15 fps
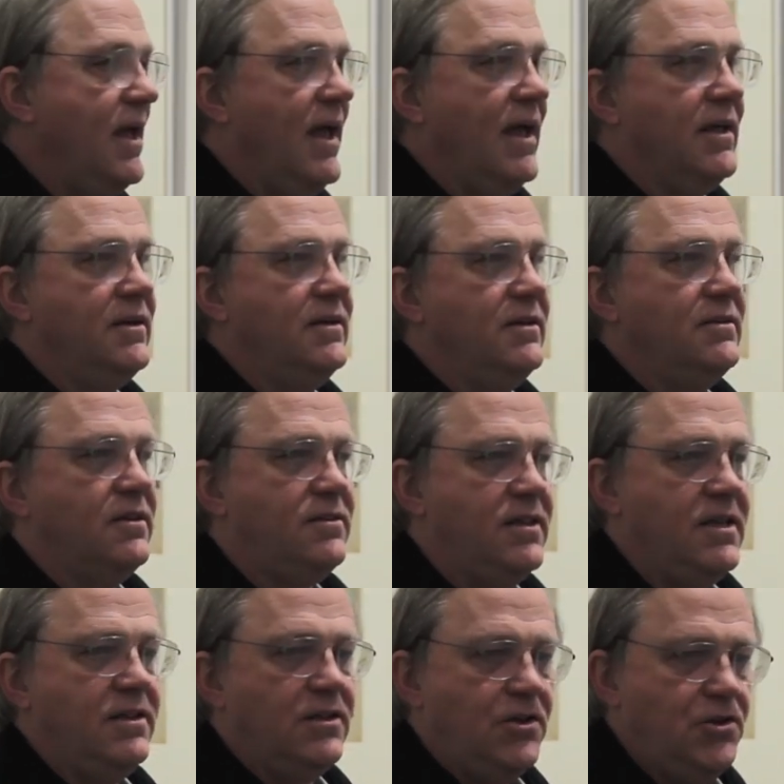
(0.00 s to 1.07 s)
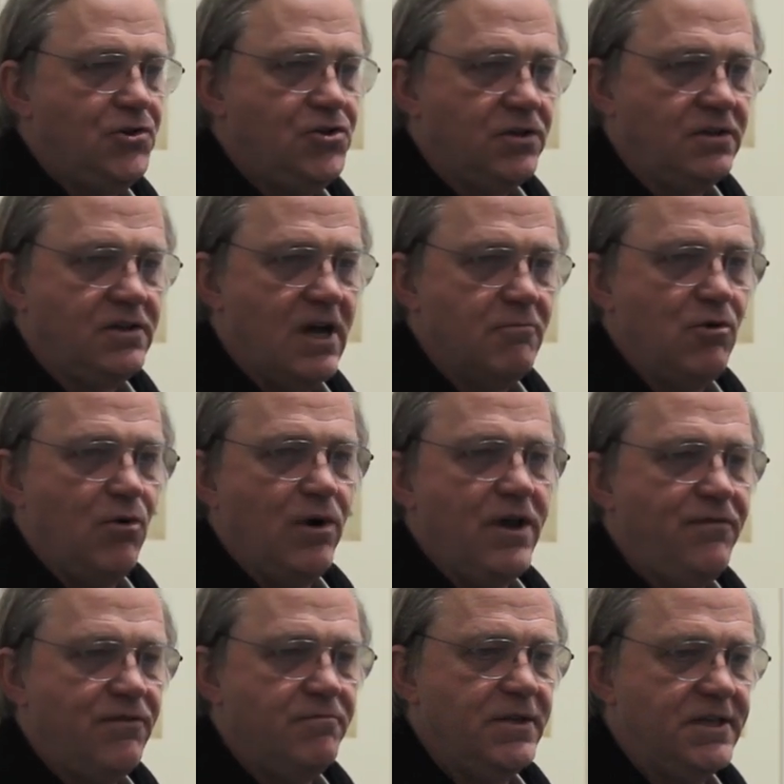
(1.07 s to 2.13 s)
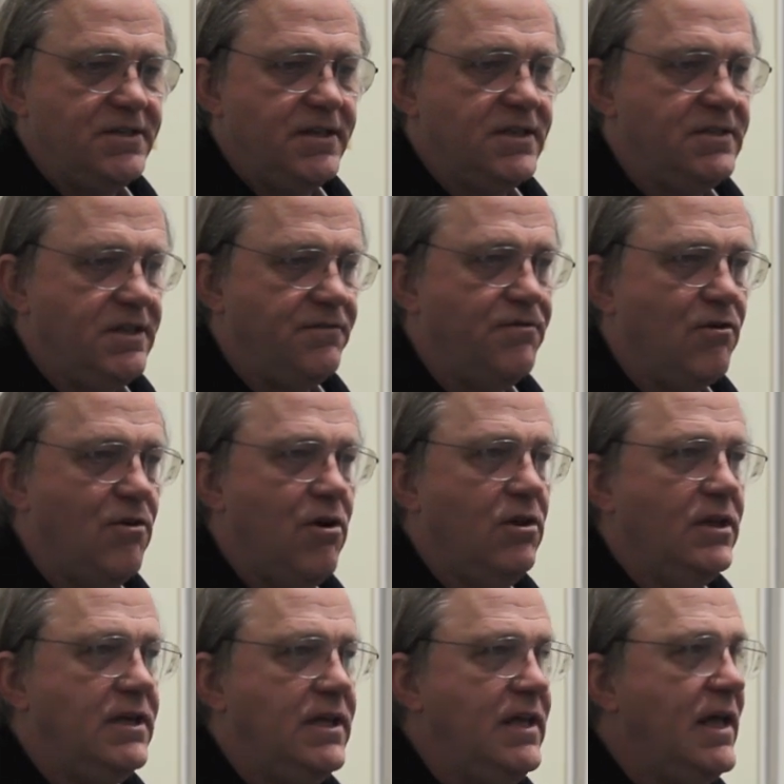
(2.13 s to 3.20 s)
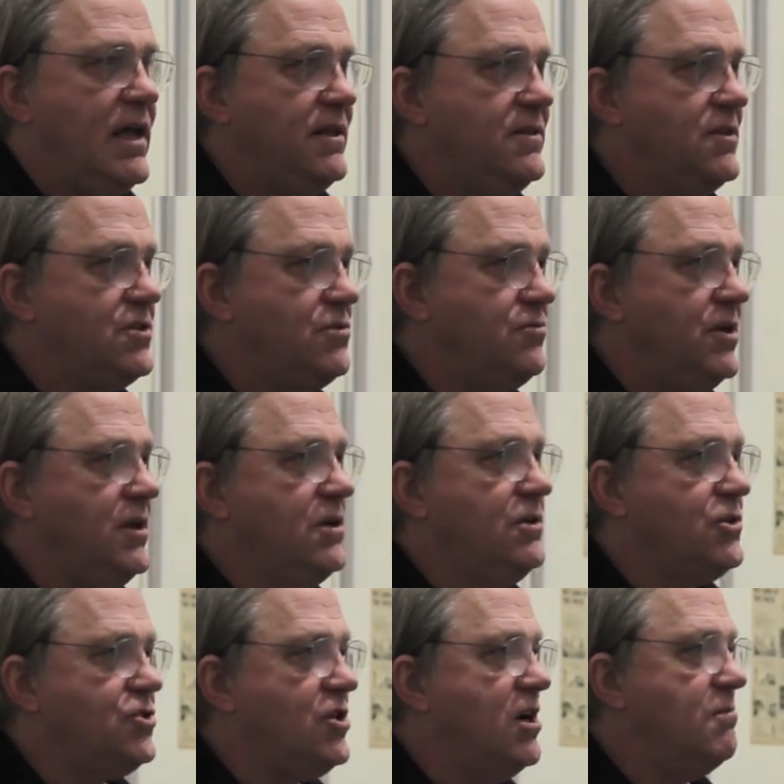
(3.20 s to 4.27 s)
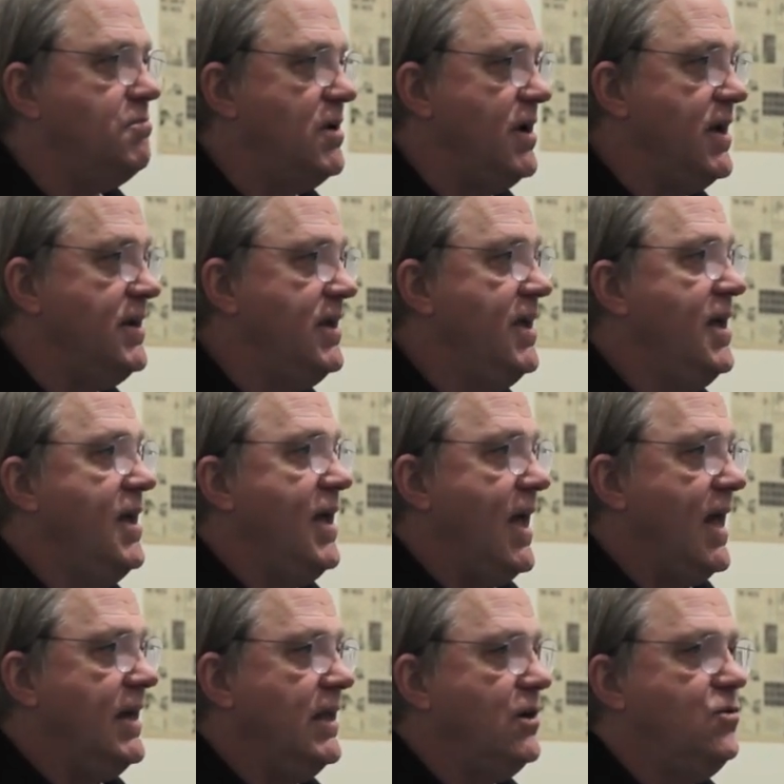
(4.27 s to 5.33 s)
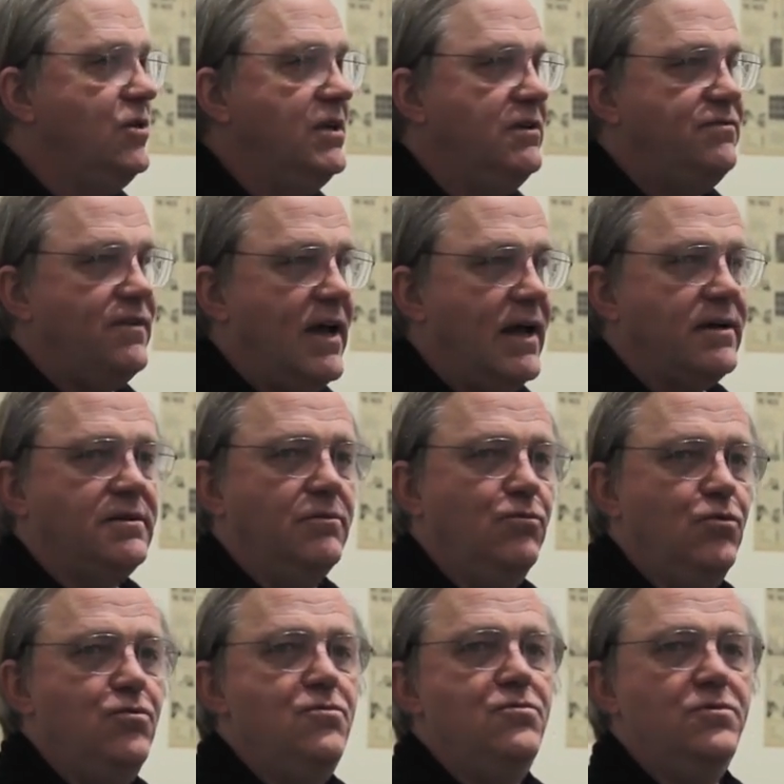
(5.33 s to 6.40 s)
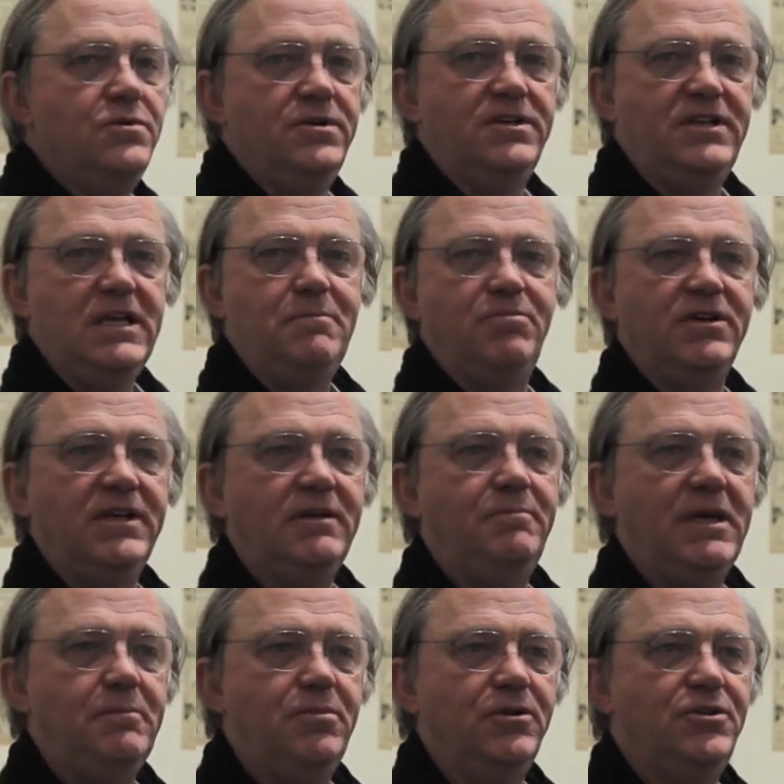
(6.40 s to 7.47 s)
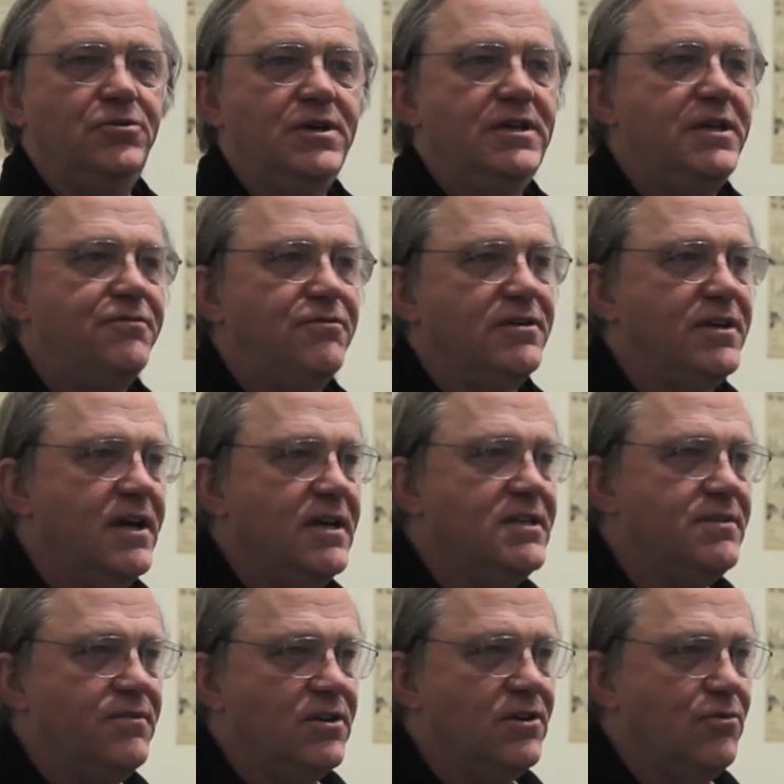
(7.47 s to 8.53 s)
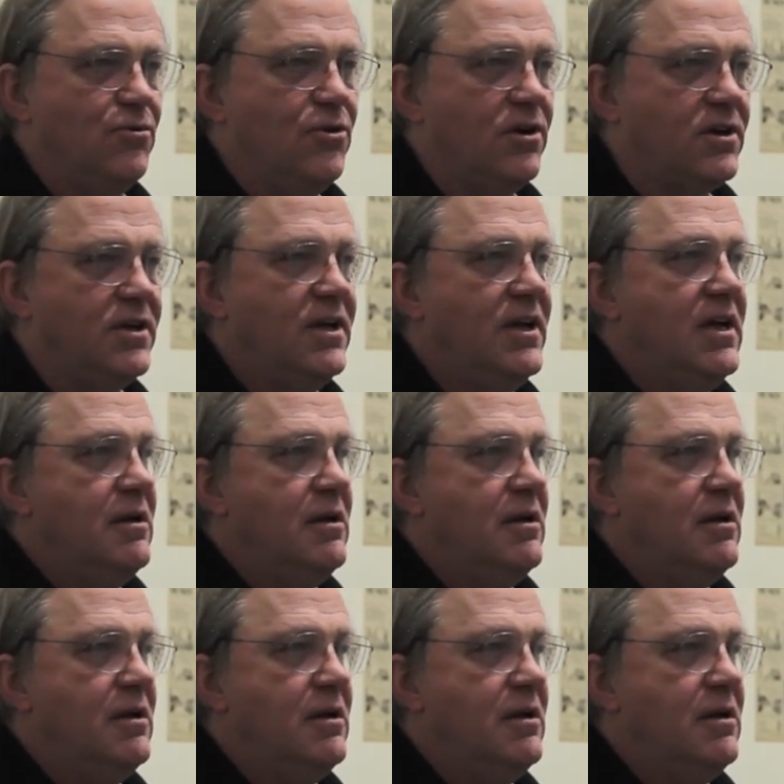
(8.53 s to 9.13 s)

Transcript: And the thing that you should come away from this is that for all that he had this critical sharp mind, and it could in fact wound deeply people doing different kinds of other work,